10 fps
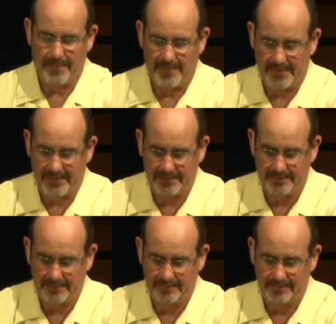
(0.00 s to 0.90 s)

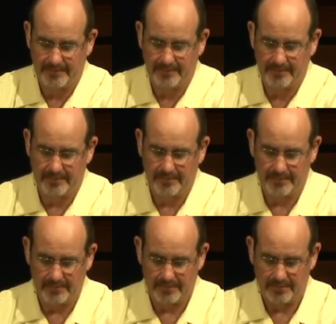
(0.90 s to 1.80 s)

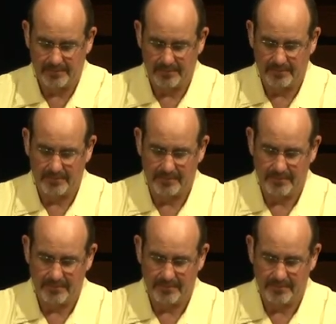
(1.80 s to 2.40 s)
(silence)